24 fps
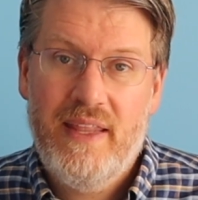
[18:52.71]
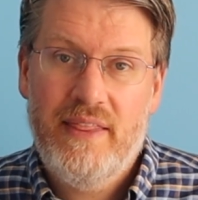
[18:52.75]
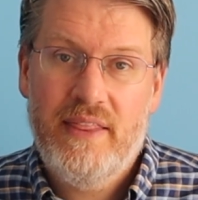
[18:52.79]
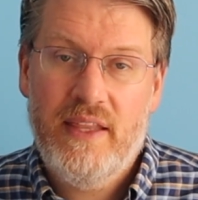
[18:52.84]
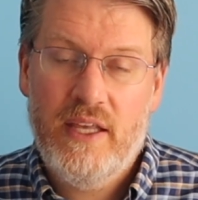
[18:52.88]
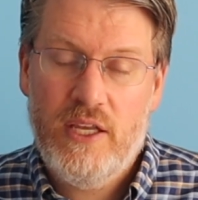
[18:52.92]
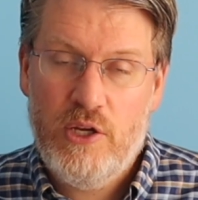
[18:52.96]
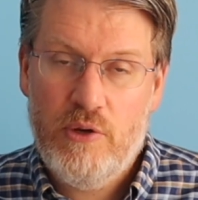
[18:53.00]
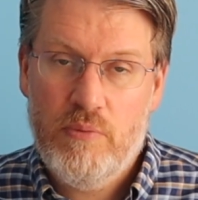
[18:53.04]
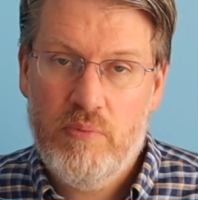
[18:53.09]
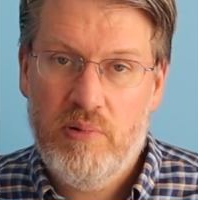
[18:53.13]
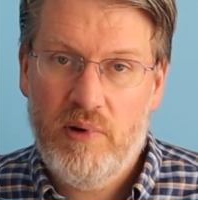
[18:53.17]

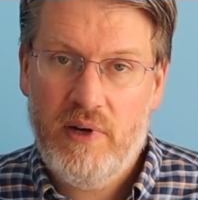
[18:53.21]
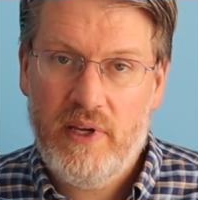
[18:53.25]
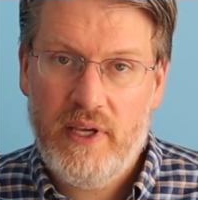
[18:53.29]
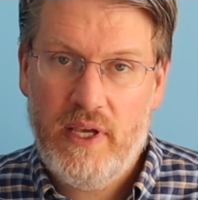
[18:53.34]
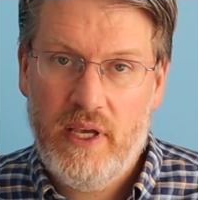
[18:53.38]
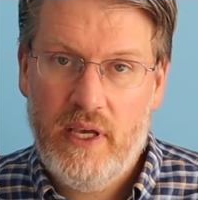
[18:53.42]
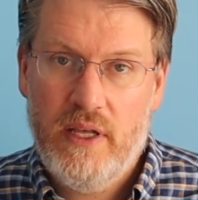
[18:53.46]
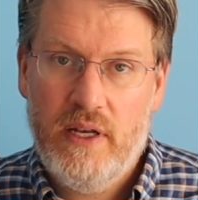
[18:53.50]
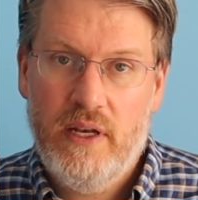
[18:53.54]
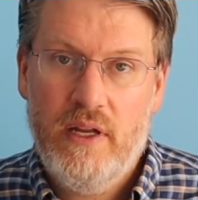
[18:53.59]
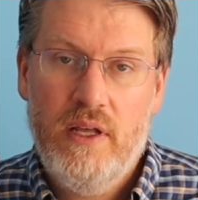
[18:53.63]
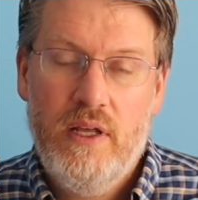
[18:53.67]
that you bring
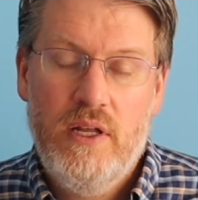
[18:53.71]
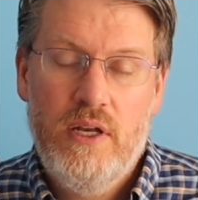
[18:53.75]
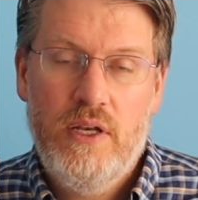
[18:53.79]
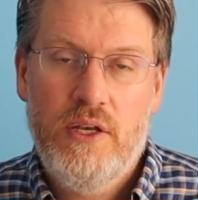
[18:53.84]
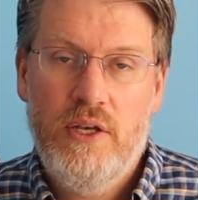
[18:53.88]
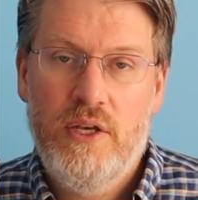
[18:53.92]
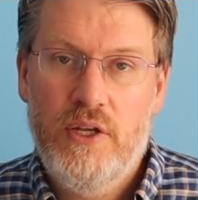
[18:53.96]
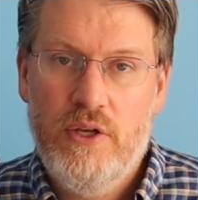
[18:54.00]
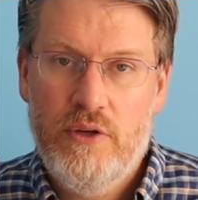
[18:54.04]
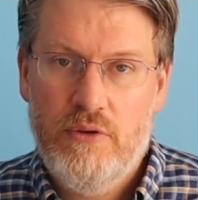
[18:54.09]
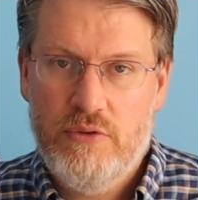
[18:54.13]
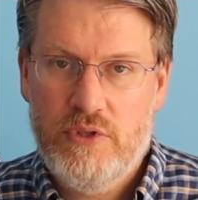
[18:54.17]
in
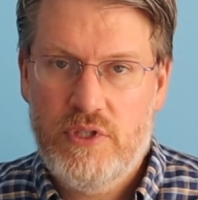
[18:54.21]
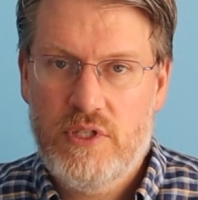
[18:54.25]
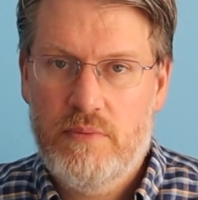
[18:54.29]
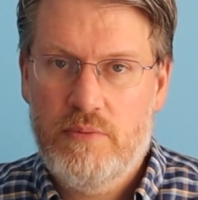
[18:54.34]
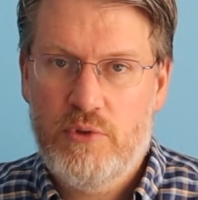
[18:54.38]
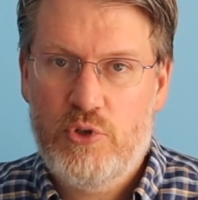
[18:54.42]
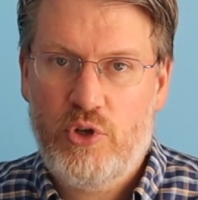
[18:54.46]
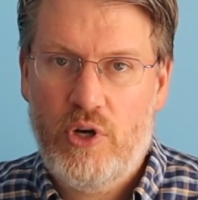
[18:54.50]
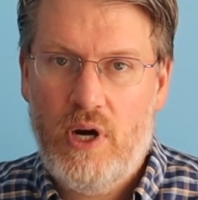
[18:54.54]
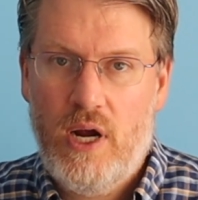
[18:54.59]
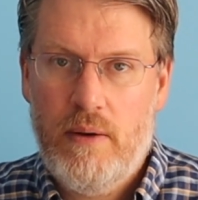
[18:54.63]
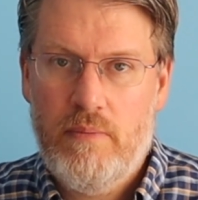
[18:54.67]
new
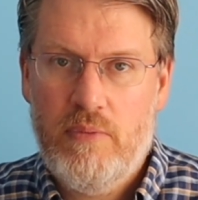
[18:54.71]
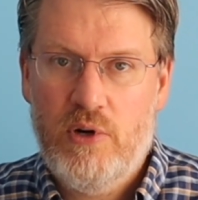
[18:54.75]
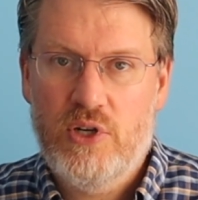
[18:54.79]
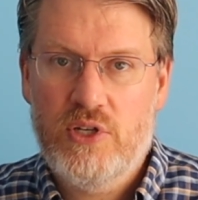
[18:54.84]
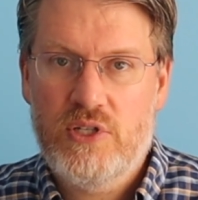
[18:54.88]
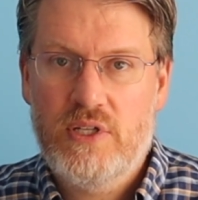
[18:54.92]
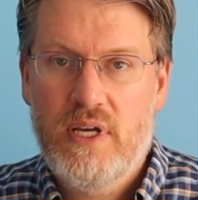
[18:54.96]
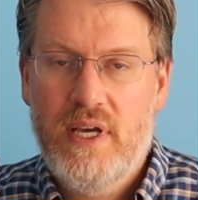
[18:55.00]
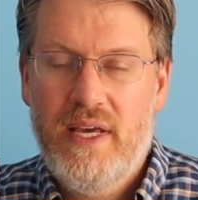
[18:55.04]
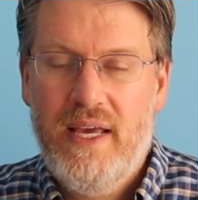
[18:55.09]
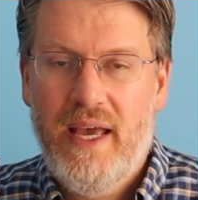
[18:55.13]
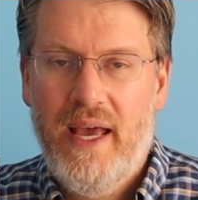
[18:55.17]

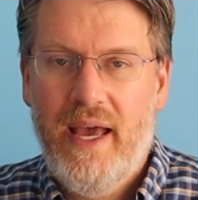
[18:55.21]
subscribers.